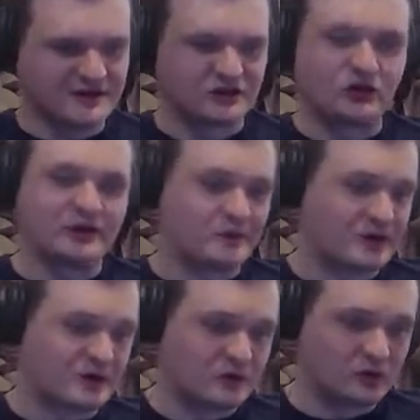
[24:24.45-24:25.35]
look at where
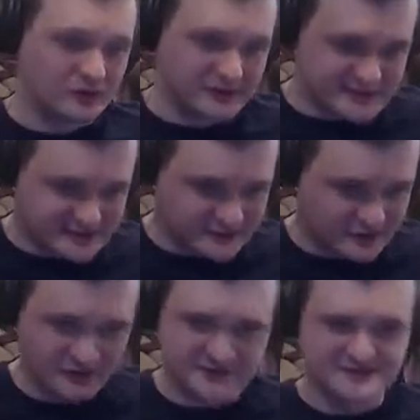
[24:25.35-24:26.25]
our goal is
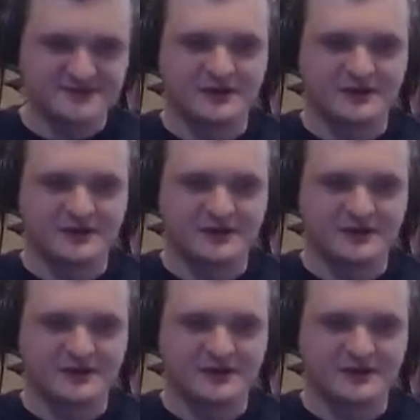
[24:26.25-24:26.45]
for us.